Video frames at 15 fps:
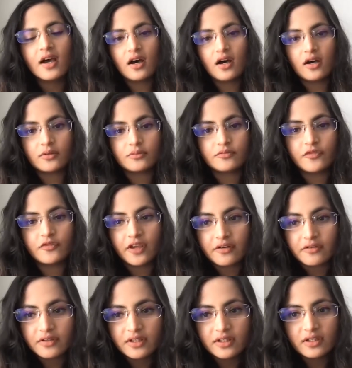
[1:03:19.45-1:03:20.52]

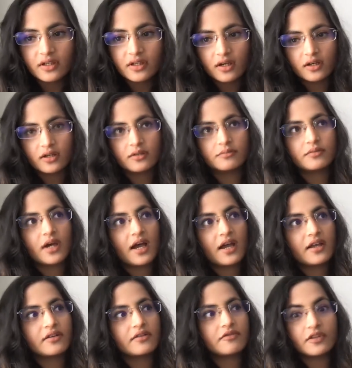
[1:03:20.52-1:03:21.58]

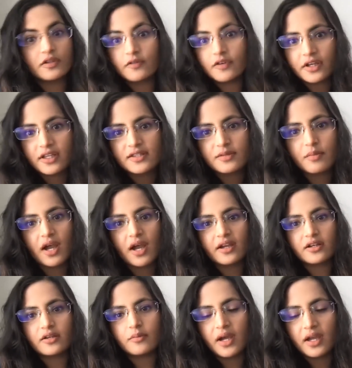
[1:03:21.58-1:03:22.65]
I feel very
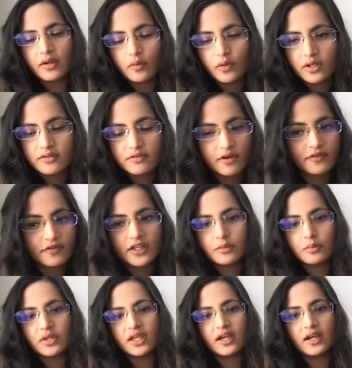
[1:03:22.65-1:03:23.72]
inspired by what Ravi
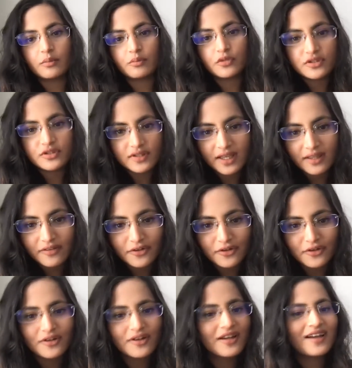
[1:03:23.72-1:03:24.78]
and Mia have put
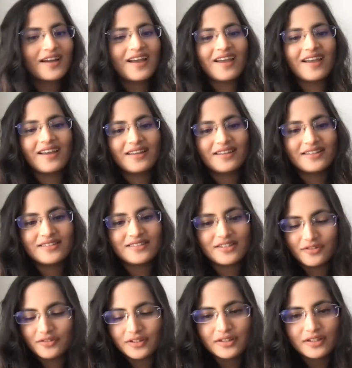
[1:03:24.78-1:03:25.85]
together, and
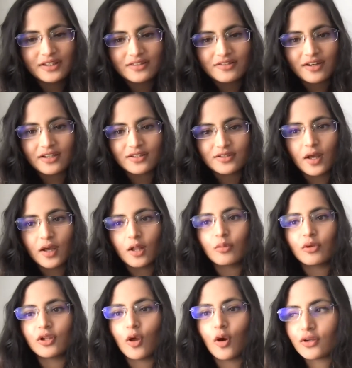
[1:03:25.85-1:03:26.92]
really try to help
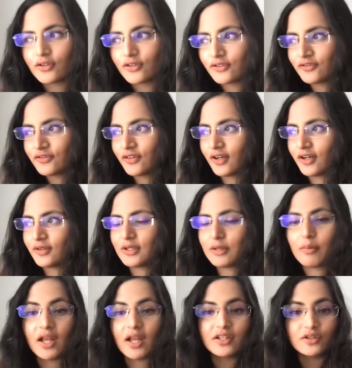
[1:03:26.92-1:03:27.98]
a lot of
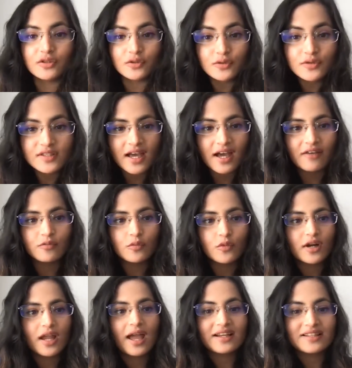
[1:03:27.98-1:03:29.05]
Nepali youths have
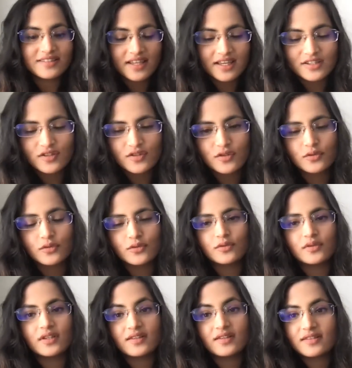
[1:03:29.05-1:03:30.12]
more access
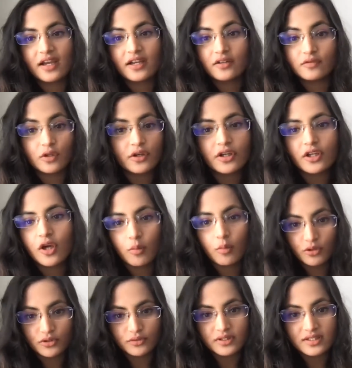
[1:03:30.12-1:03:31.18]
to this kind of learning
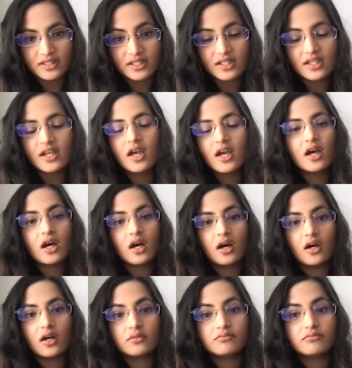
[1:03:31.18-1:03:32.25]
opportunity.
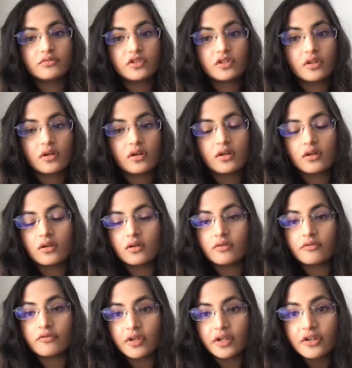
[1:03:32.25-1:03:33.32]
The
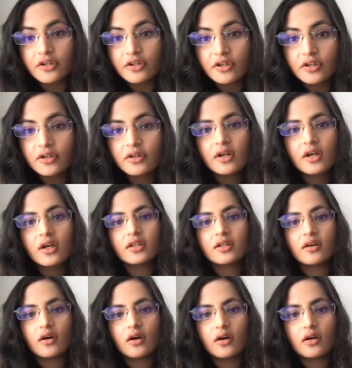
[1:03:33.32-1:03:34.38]
rigor,
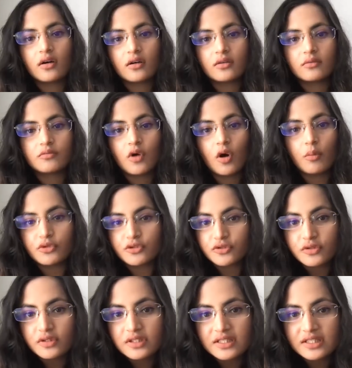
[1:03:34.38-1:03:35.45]
the
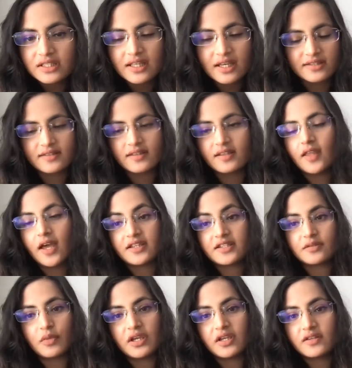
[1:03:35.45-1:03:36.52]
opportunity that's in that
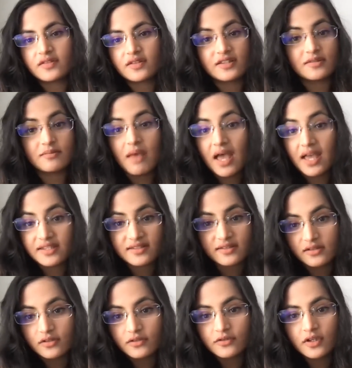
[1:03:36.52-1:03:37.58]
space is
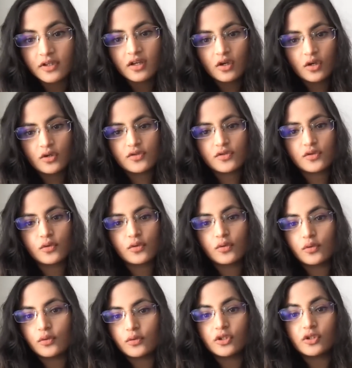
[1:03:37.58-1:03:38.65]
massive.
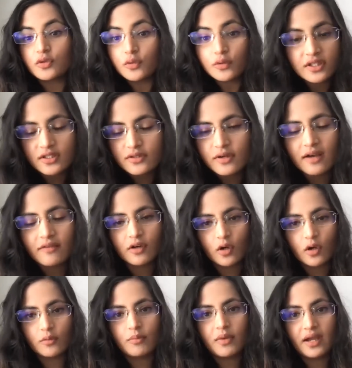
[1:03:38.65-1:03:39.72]
So you don't need to have a
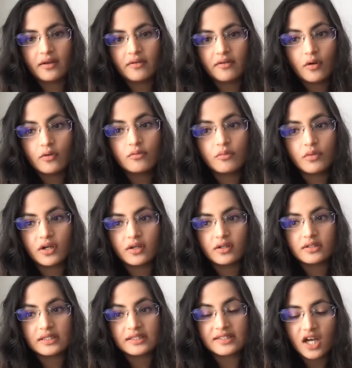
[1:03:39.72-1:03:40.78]
lot of background,
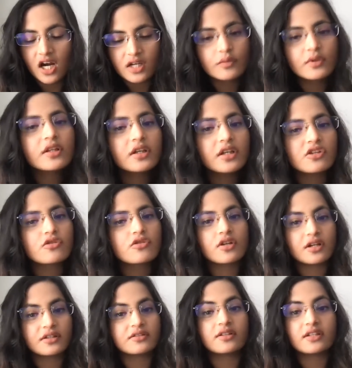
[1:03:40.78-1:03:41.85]
but start with the
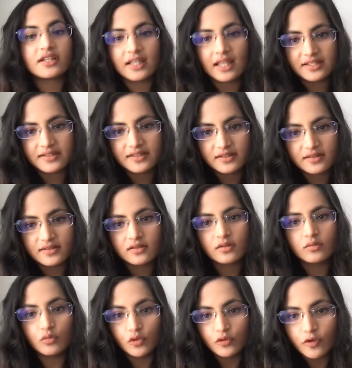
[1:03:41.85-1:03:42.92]
introductory classes,
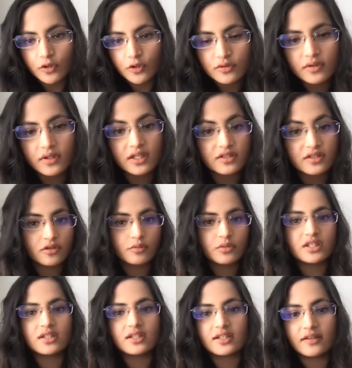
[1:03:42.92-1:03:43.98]
move on to the
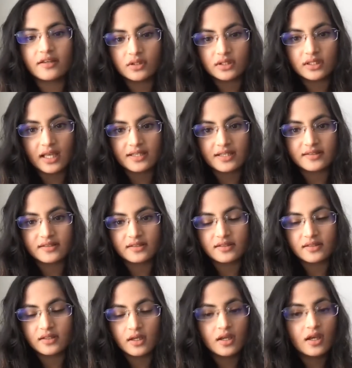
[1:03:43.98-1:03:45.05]
intermediate level classes.